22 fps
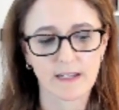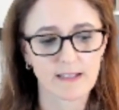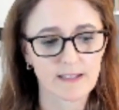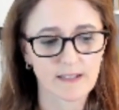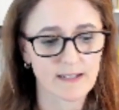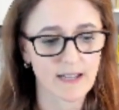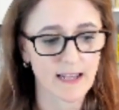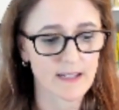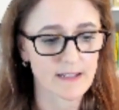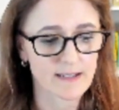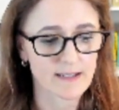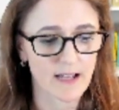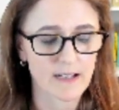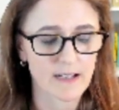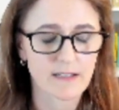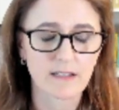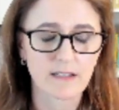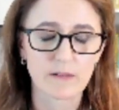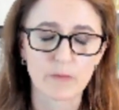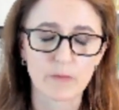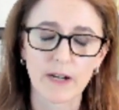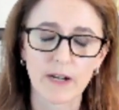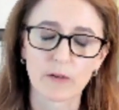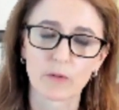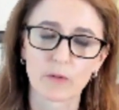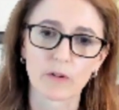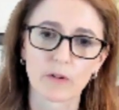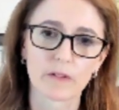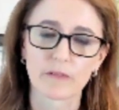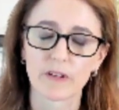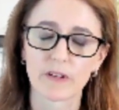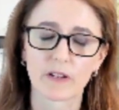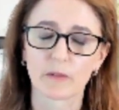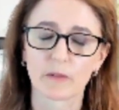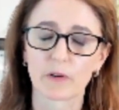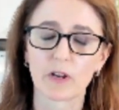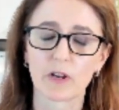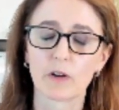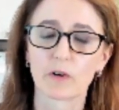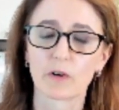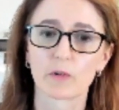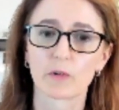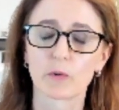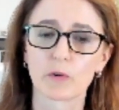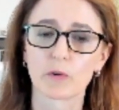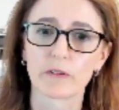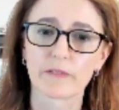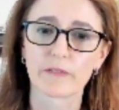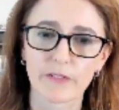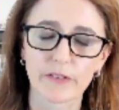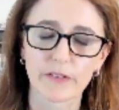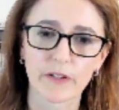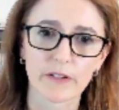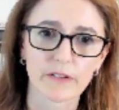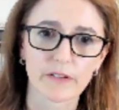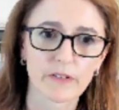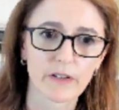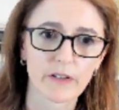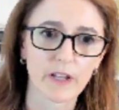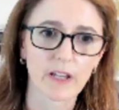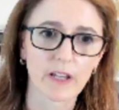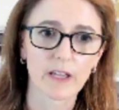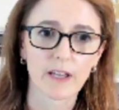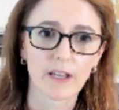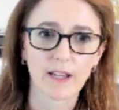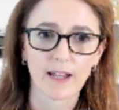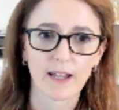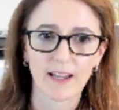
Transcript: centered when you look at all of the uncertainty